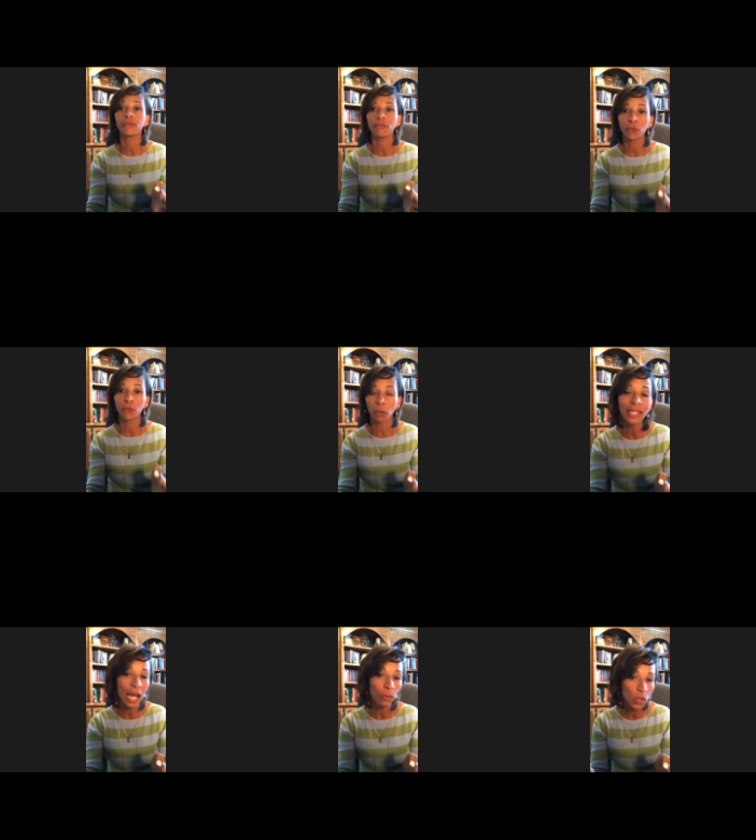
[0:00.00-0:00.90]
for me,
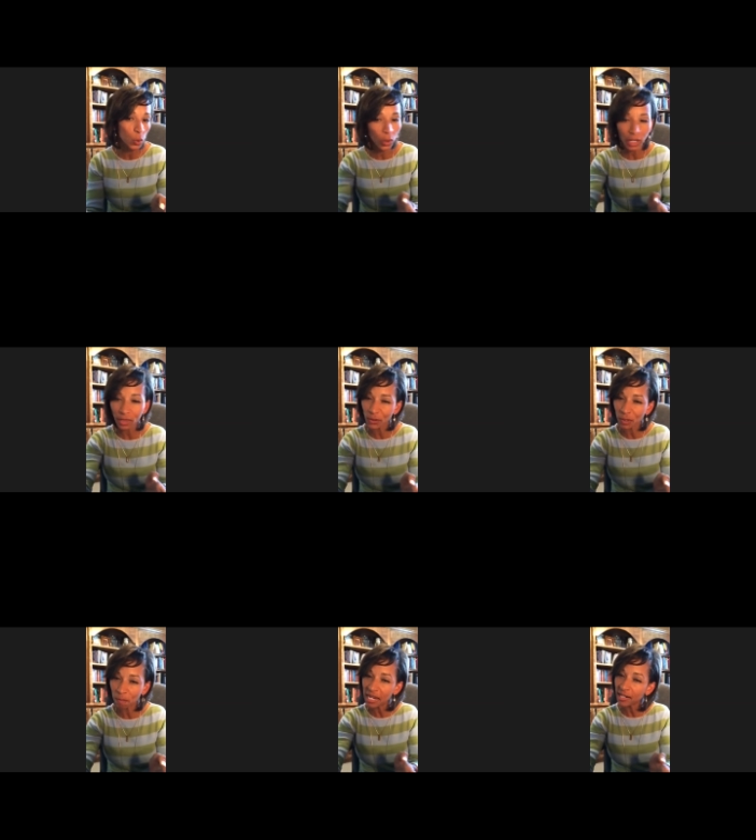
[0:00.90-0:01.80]
that was one of those
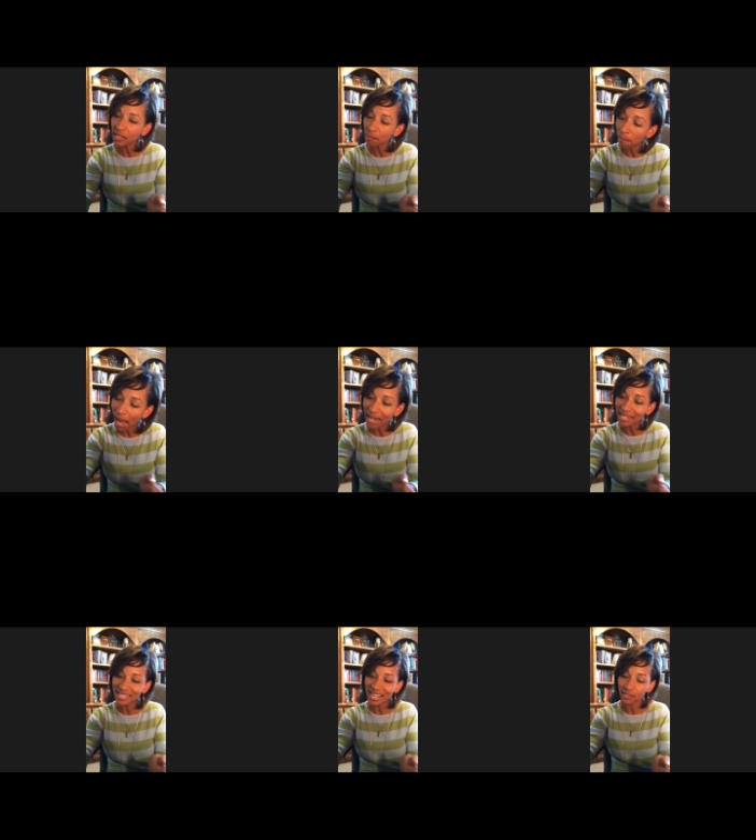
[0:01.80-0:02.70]
big
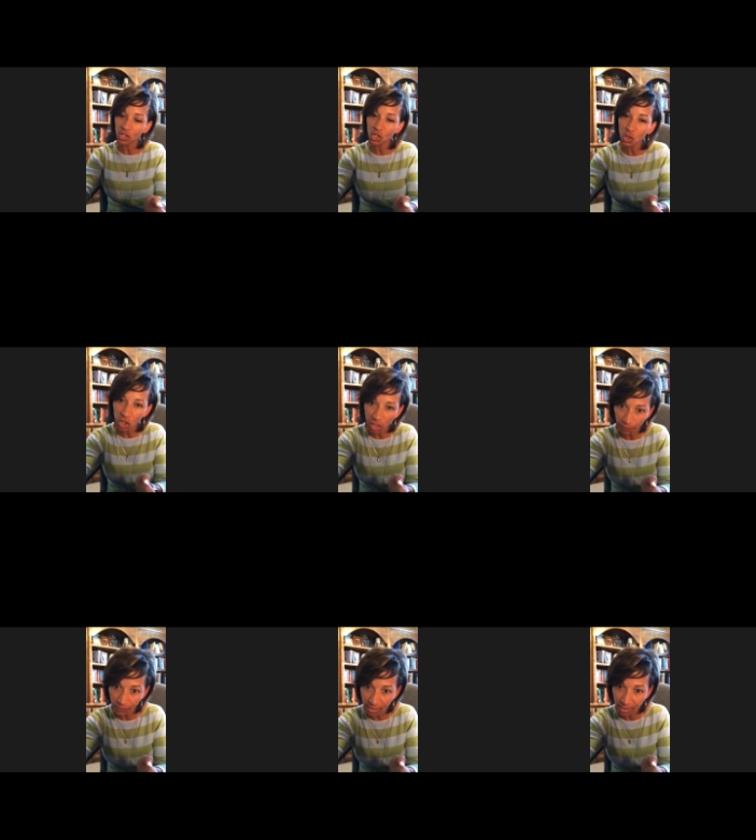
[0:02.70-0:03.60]
mindset
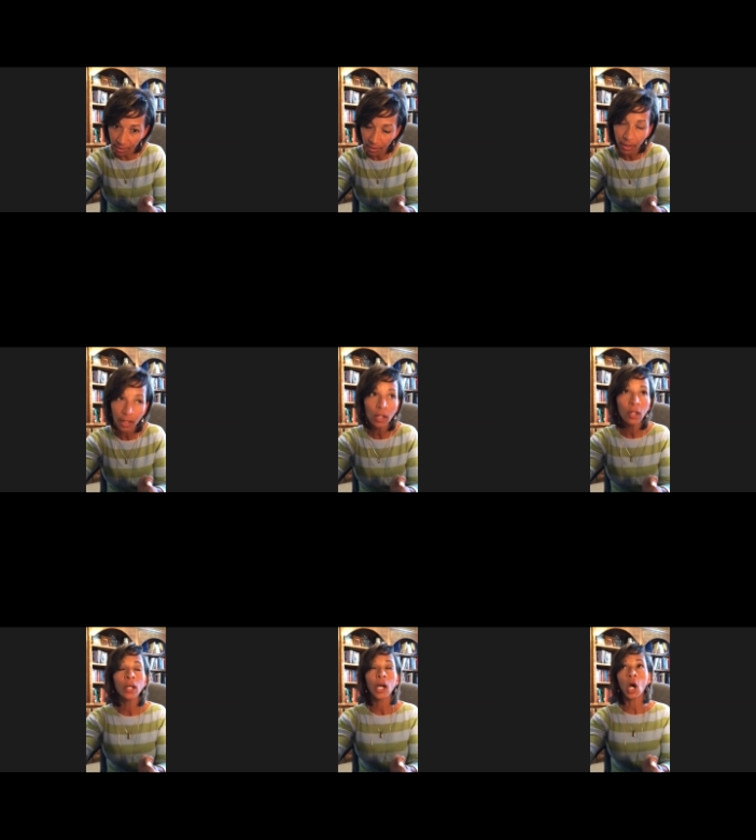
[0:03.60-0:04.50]
shifts.
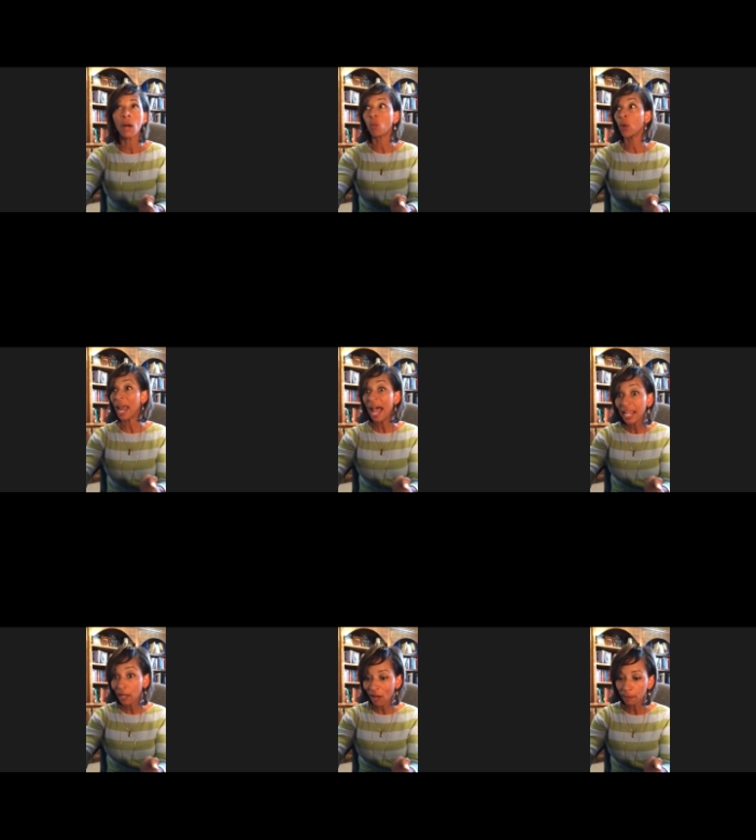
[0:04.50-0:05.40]
Uh, when I
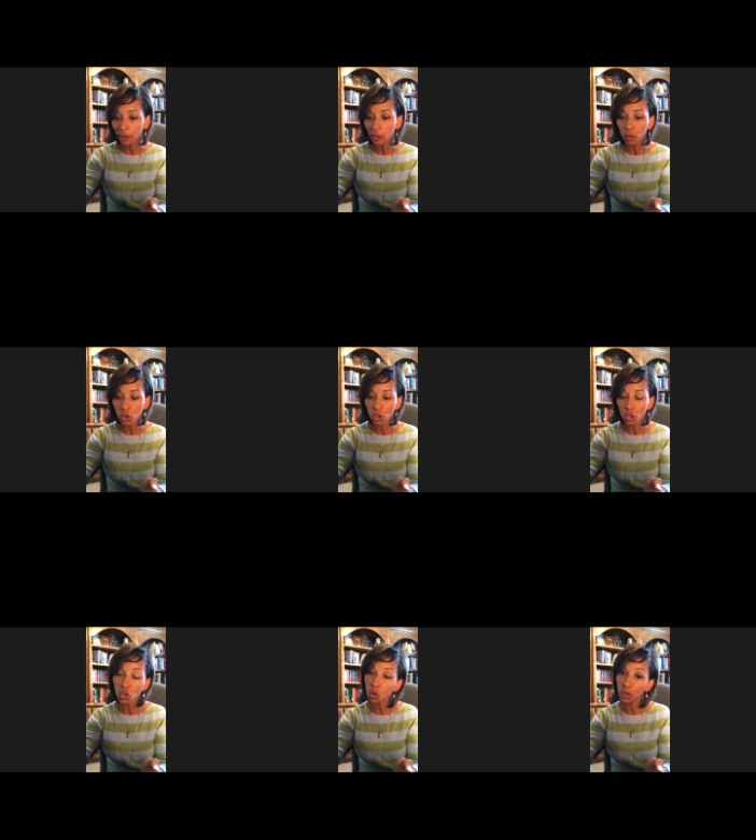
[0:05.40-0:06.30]
invite people to the
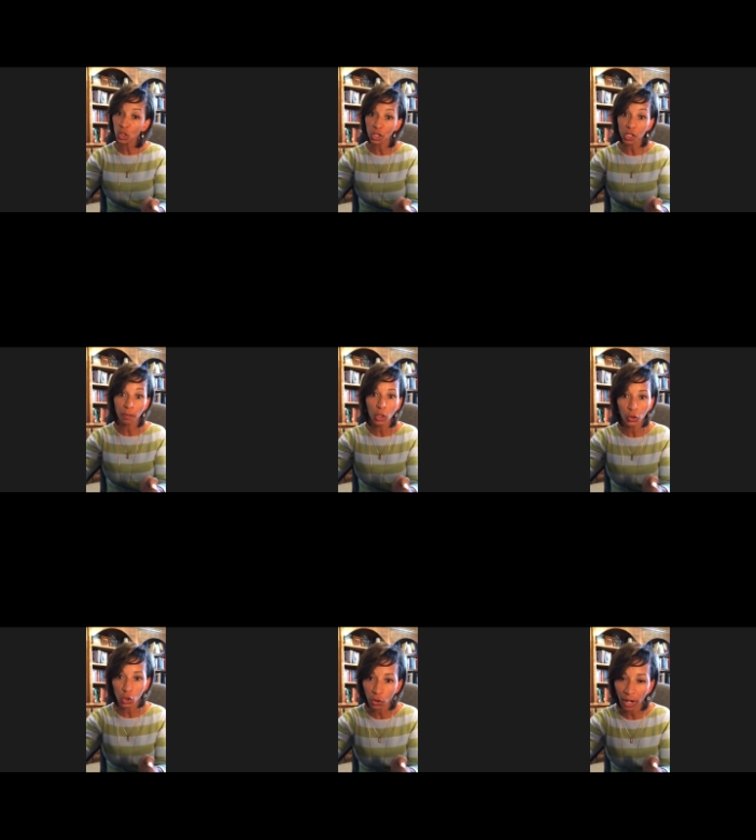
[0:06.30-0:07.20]
superstar speaker
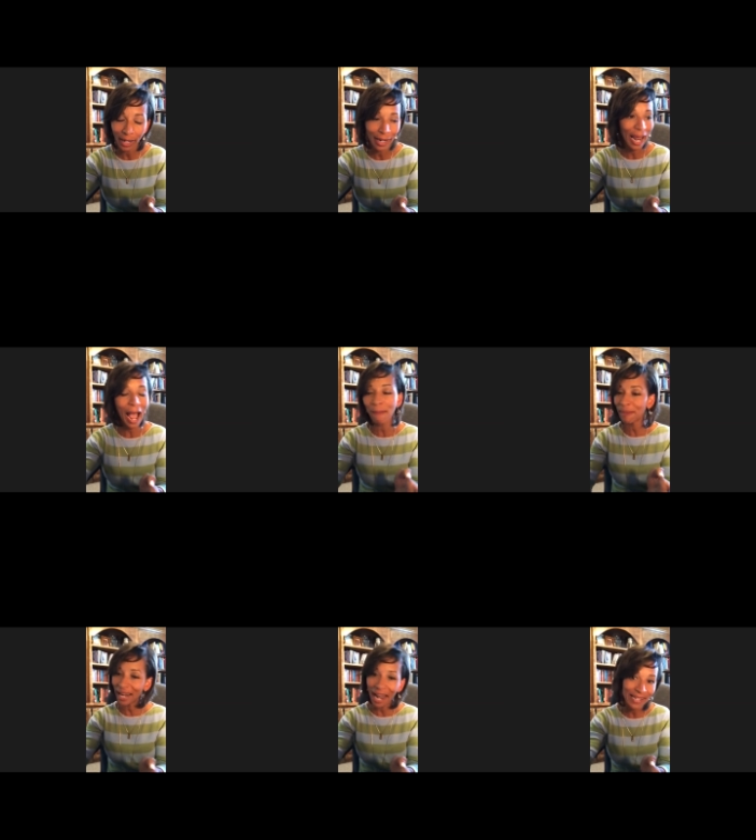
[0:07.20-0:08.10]
training, I'm
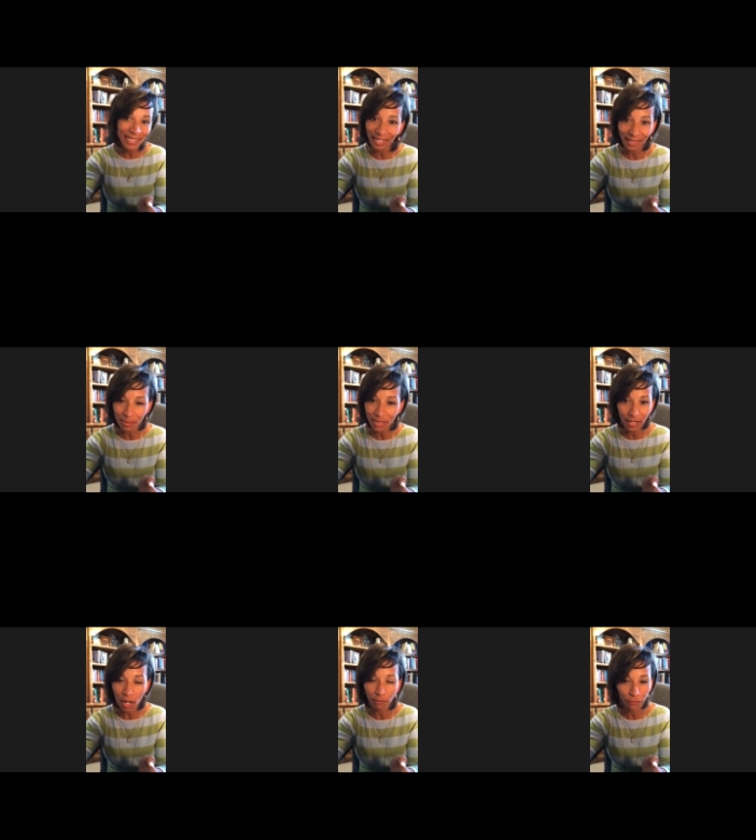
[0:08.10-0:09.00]
not asking them to
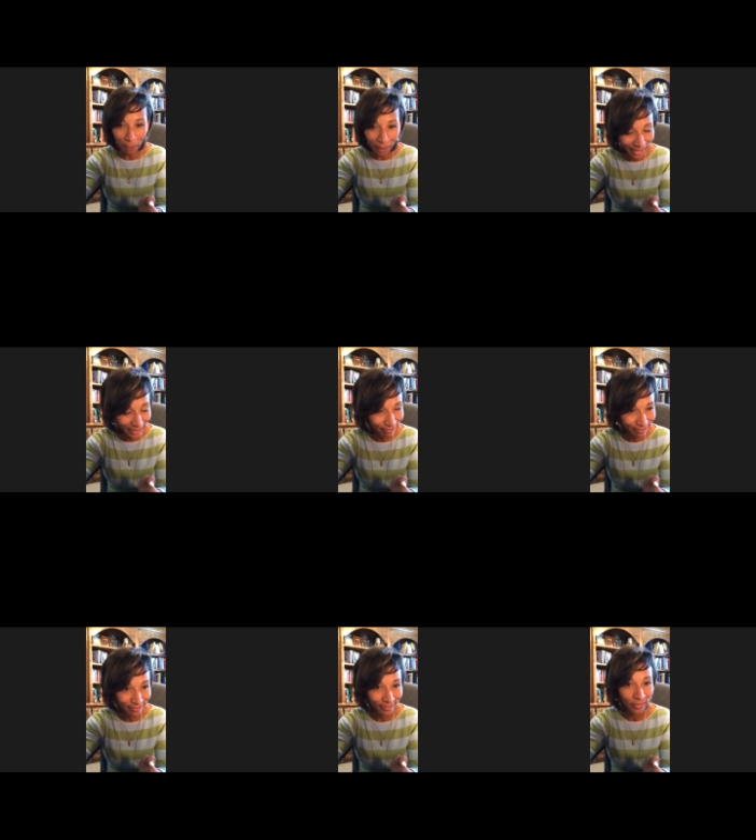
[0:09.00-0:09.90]
come for me.
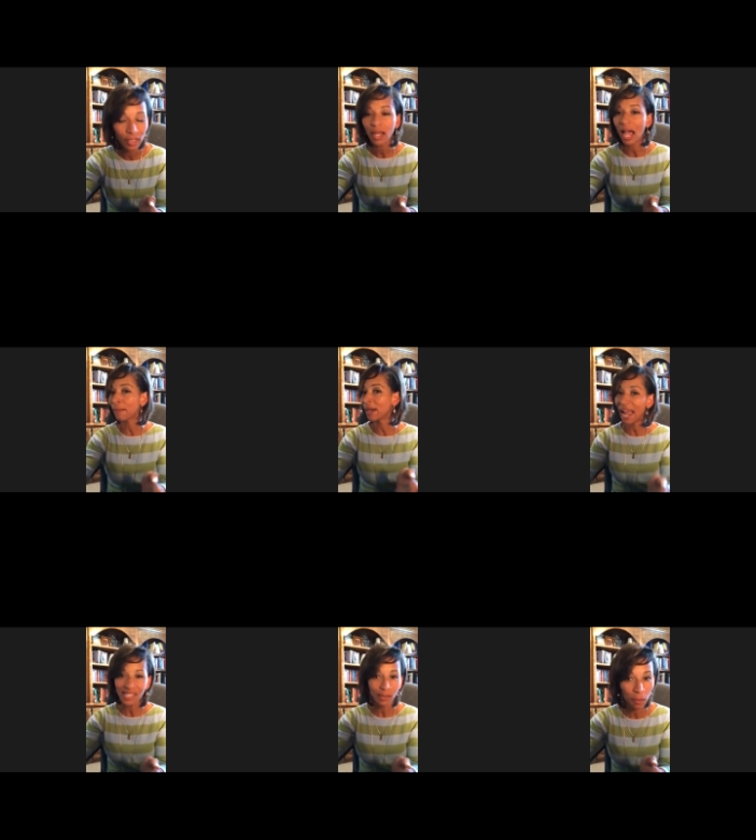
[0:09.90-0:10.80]
I'm not
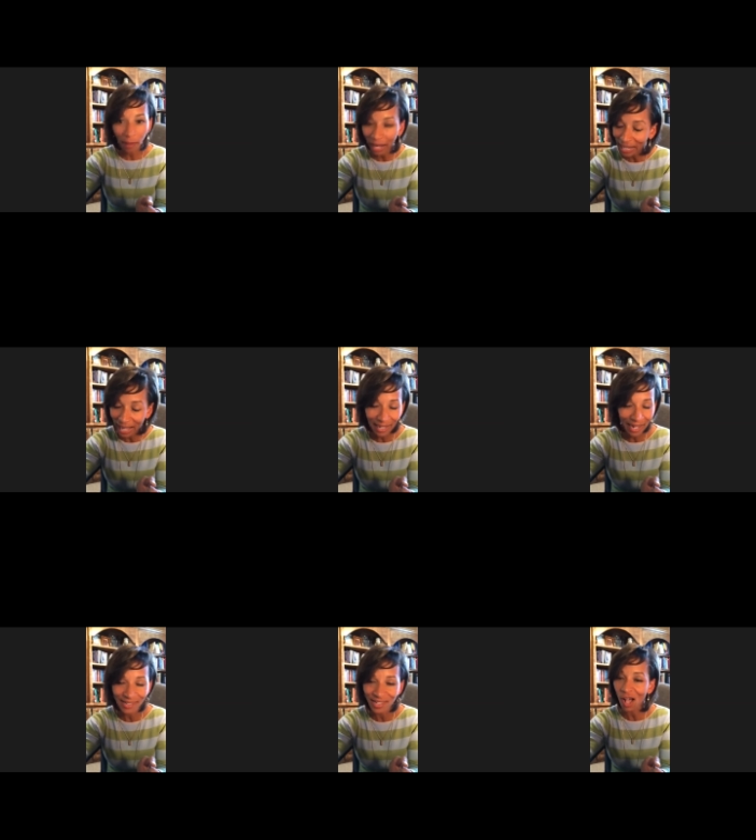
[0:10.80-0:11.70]
asking them to pay
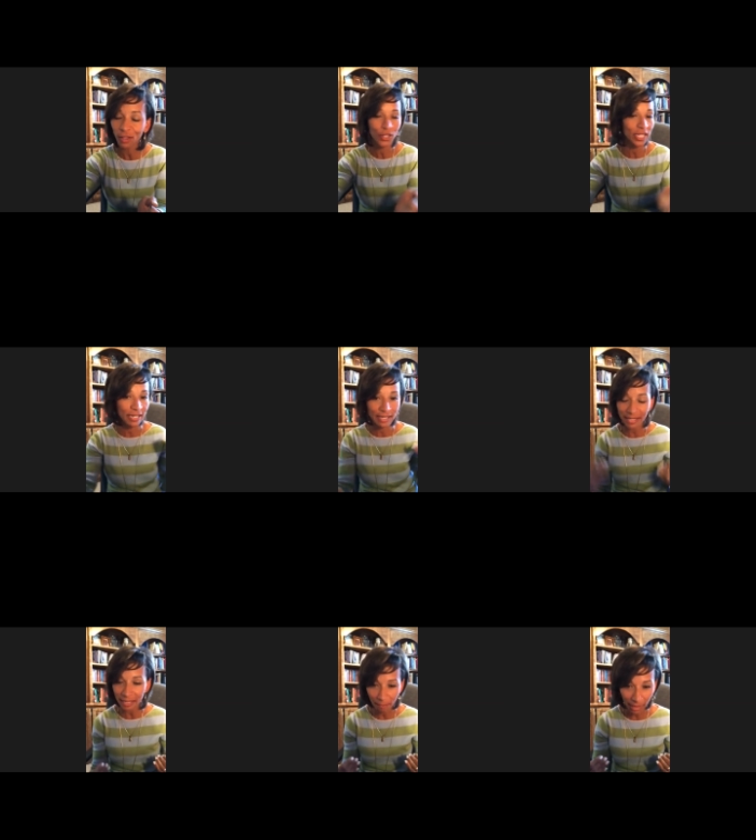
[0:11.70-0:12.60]
$99 to
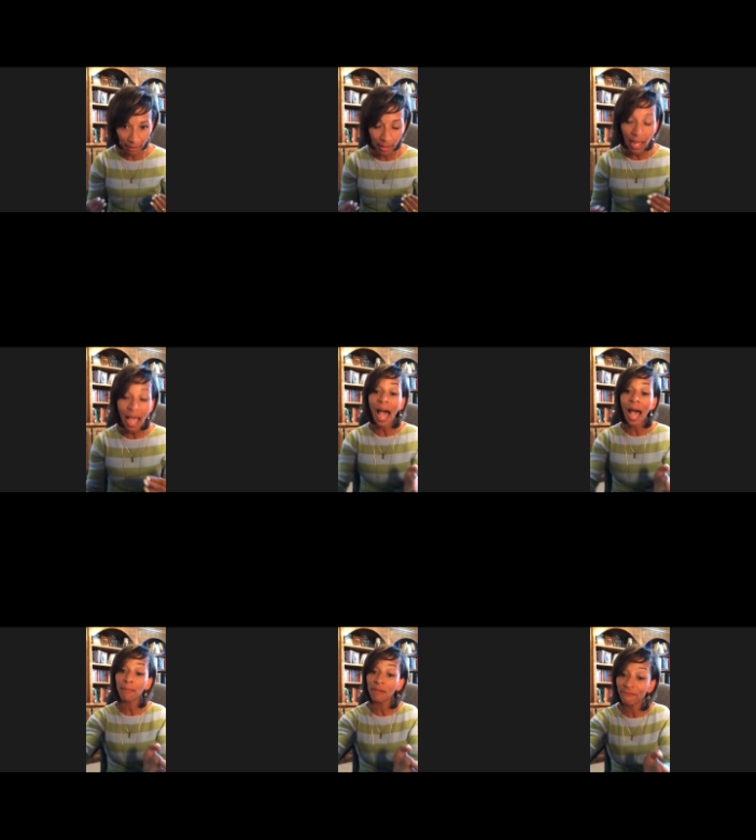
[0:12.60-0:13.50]
see me.
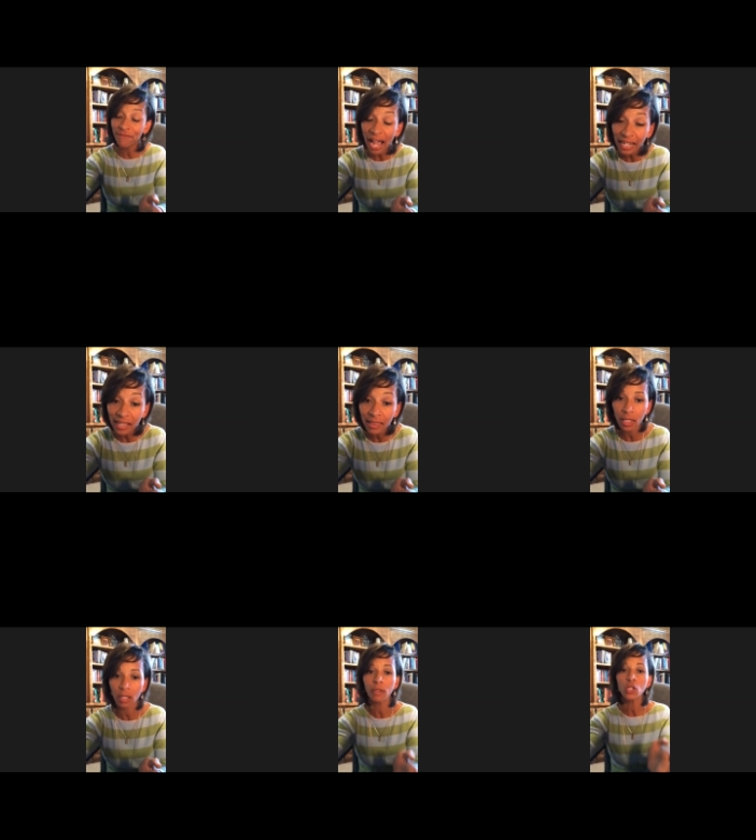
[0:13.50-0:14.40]
I'm inviting
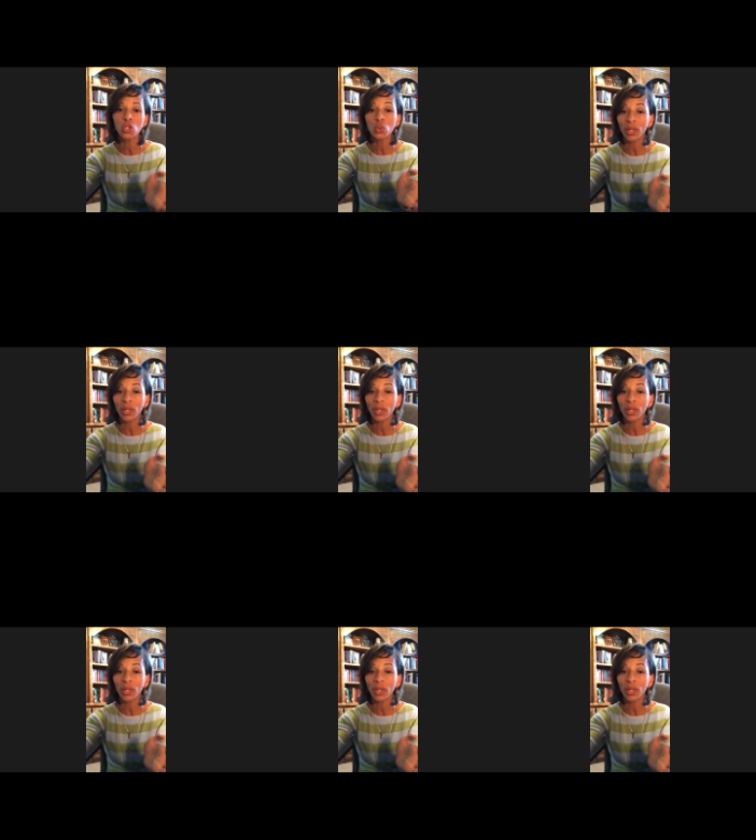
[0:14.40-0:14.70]
them to